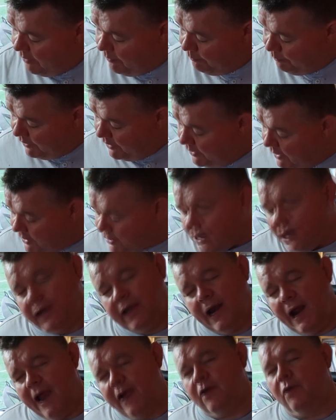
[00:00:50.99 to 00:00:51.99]
But it's a
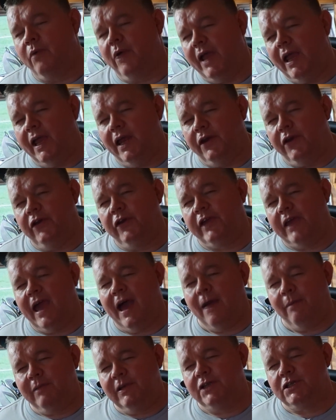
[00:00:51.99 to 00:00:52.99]
cracking way to do
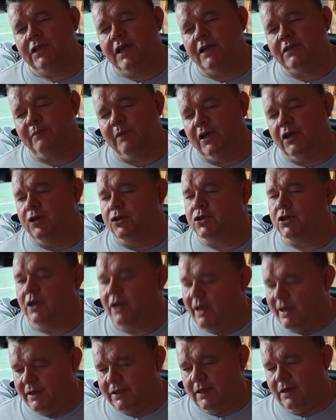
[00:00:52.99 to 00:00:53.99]
cabbage, this, because
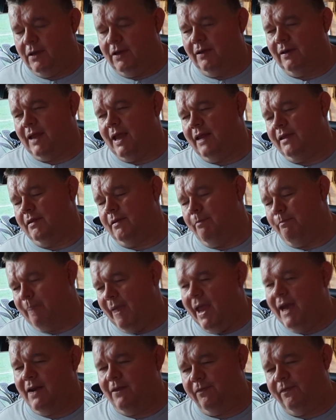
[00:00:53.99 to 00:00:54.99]
you're getting the
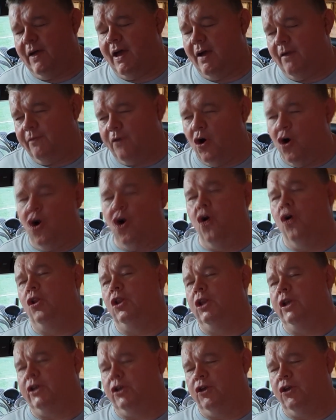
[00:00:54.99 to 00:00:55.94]
benefit of all the